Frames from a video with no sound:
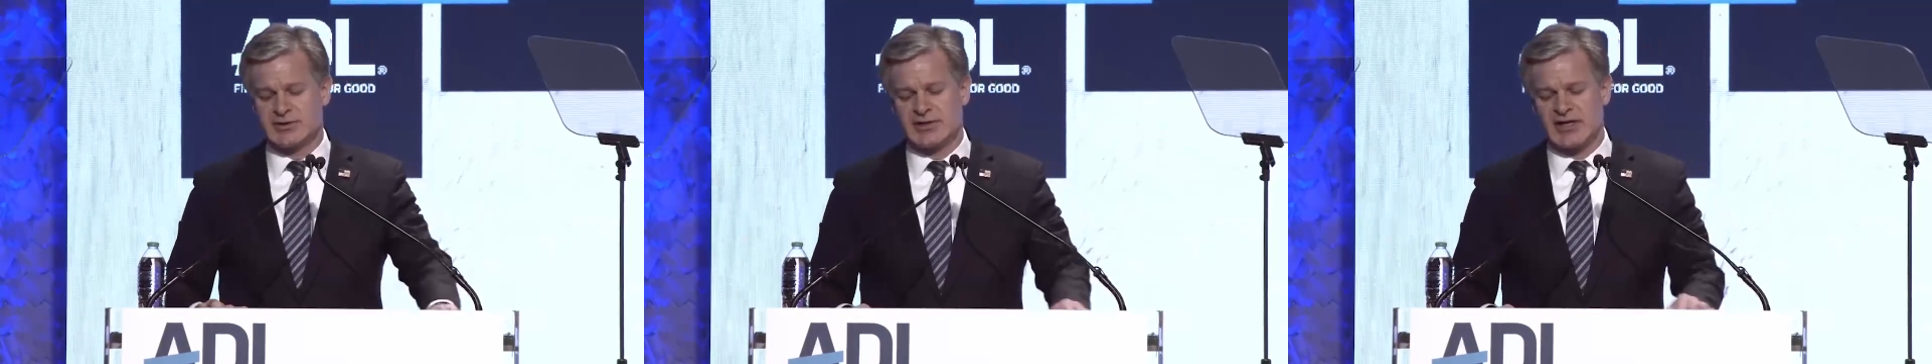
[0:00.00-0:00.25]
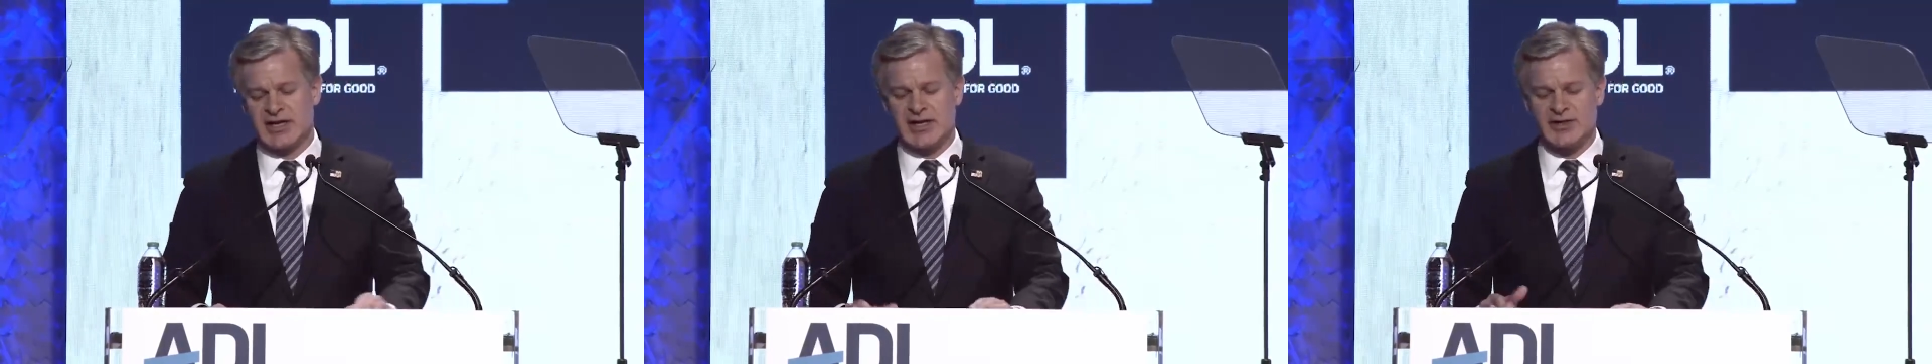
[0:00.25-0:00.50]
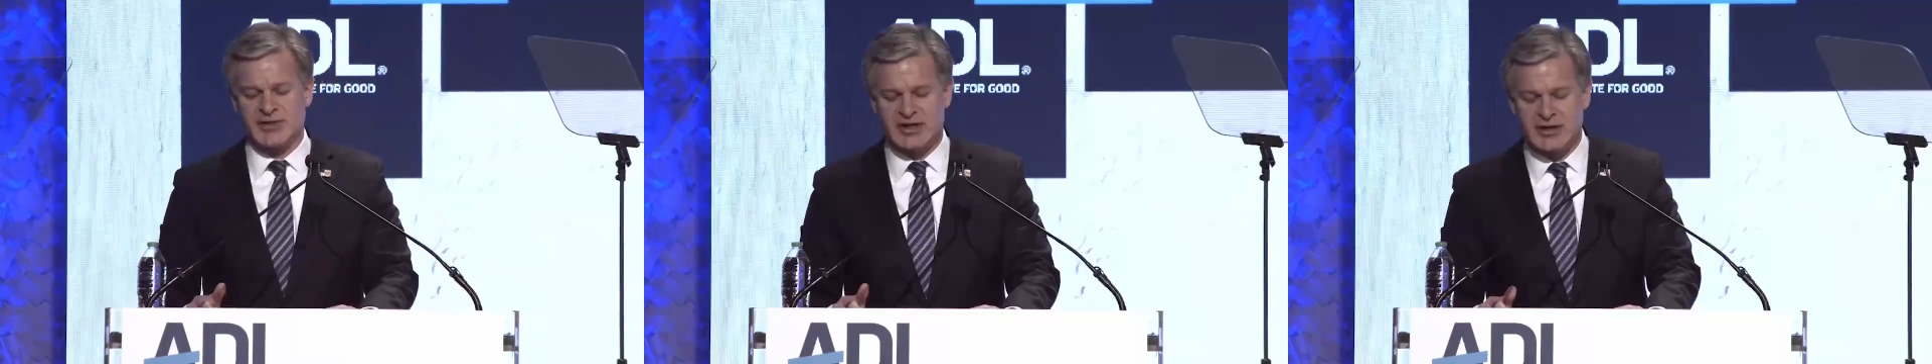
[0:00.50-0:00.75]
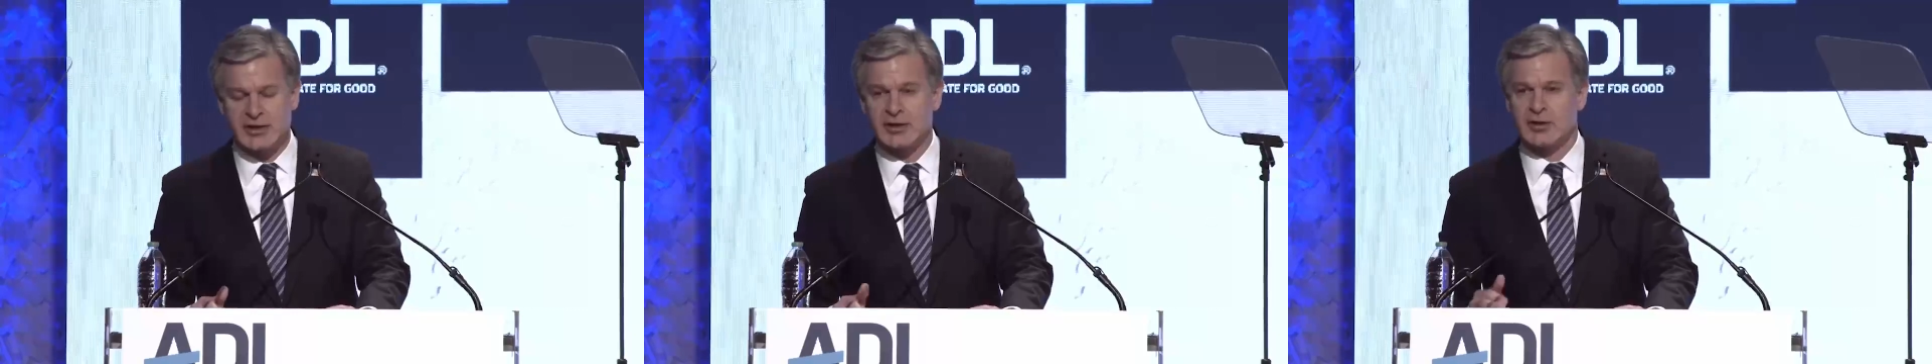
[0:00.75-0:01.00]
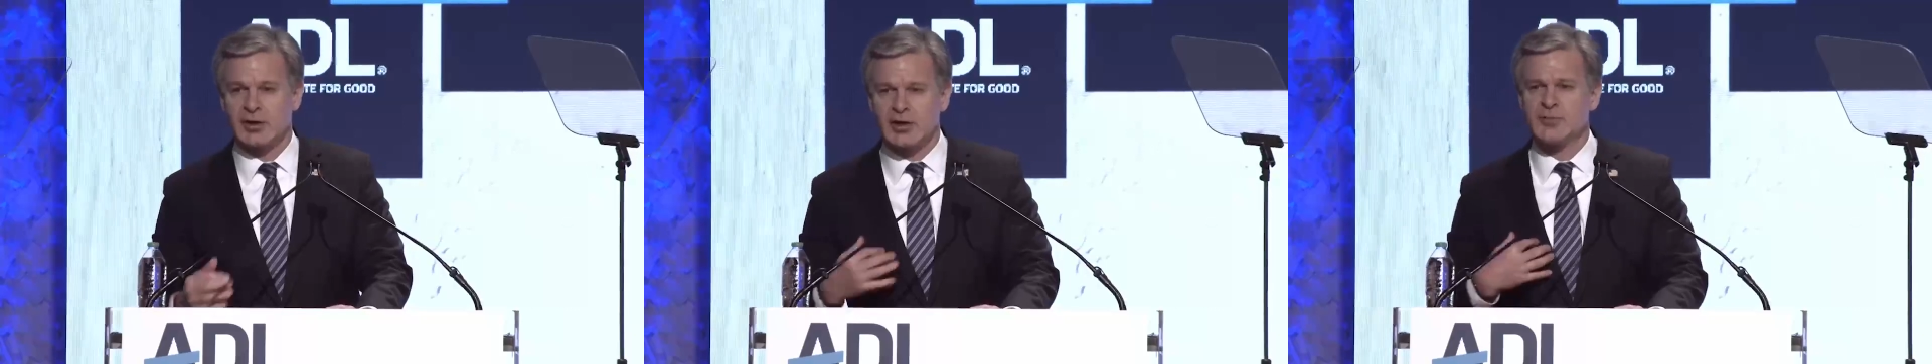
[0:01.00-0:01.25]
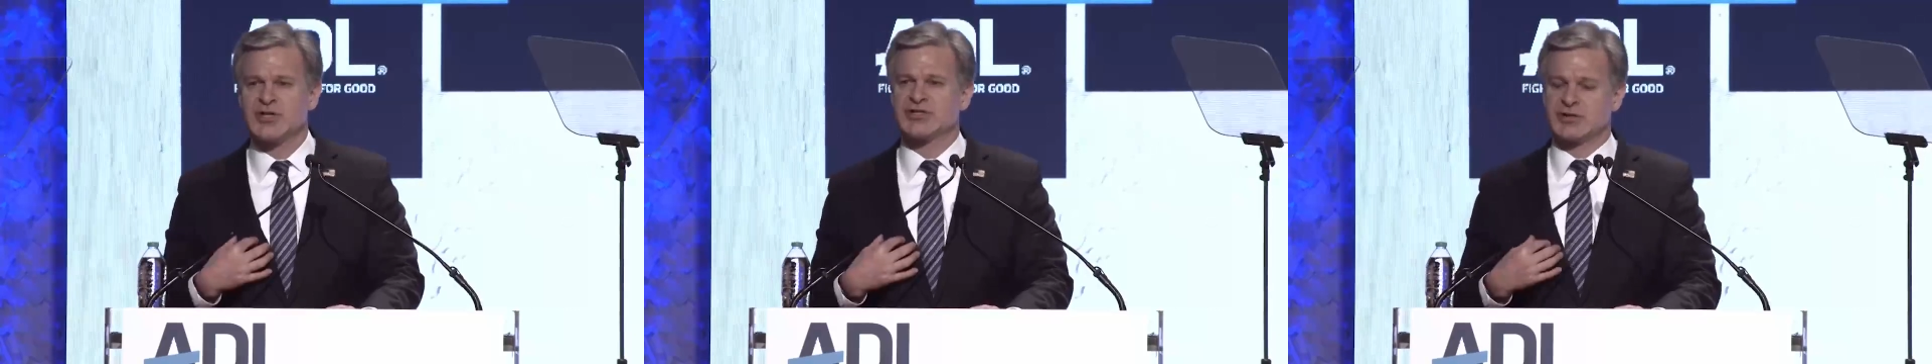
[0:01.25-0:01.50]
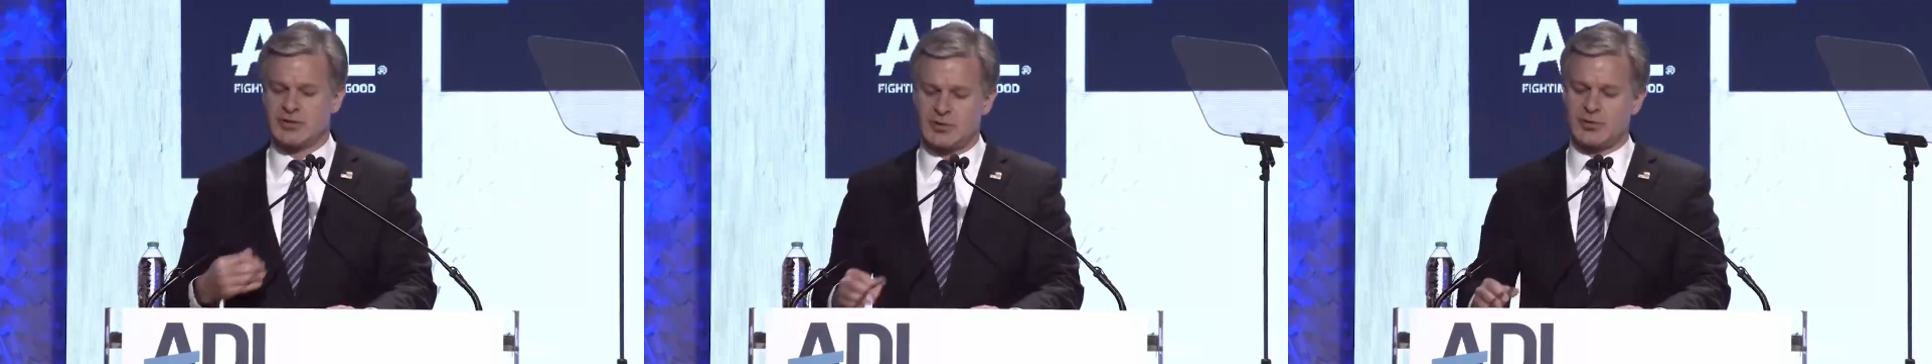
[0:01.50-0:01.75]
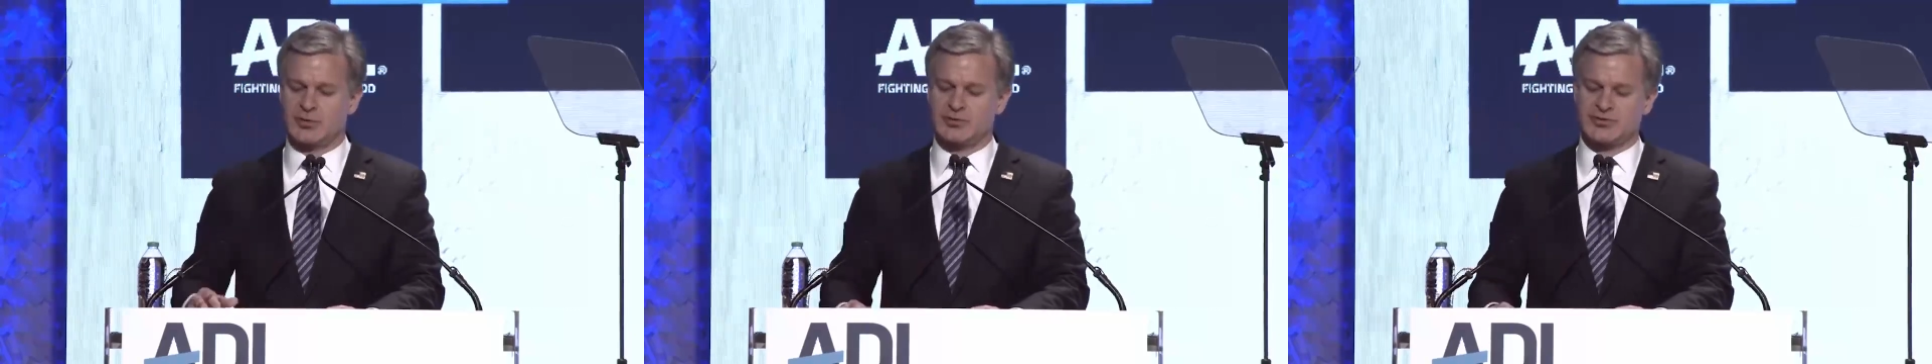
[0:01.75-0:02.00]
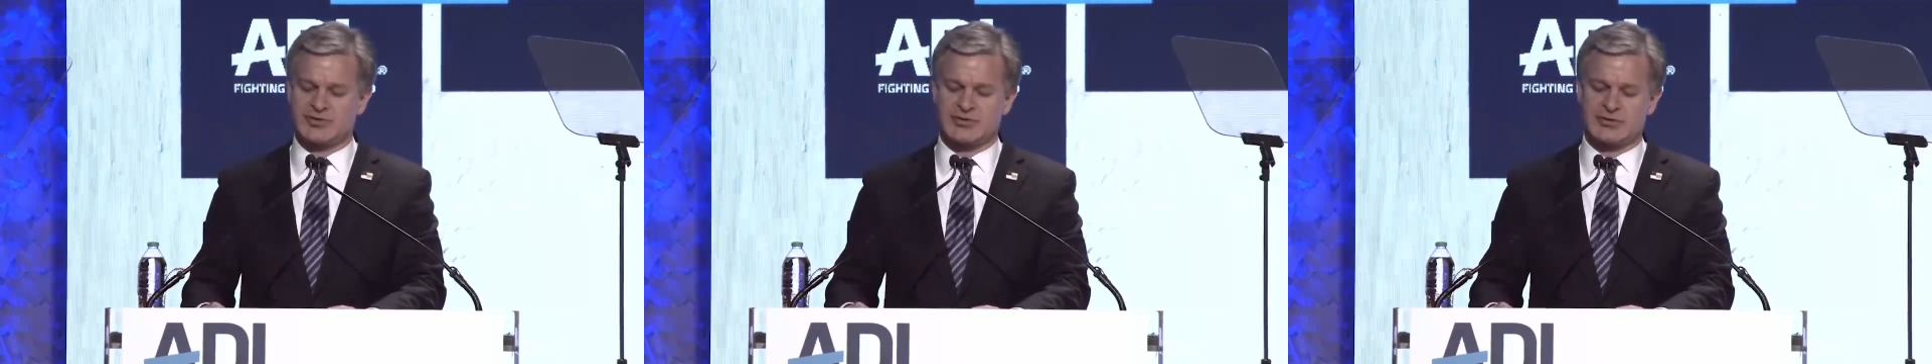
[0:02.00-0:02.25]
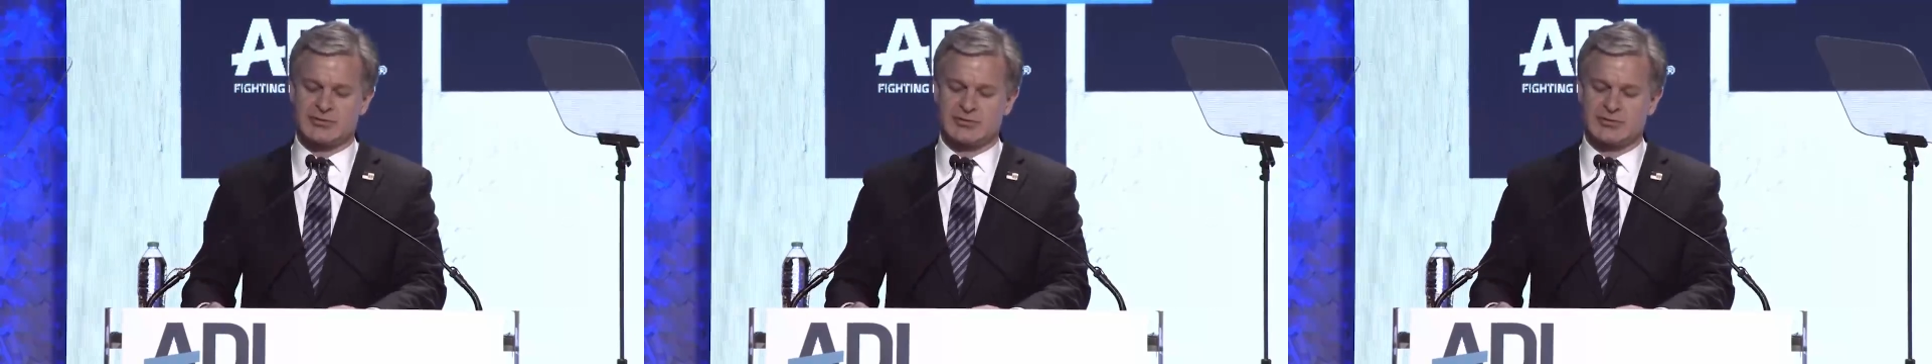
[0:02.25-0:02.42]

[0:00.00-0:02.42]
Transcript: And I think our mission goals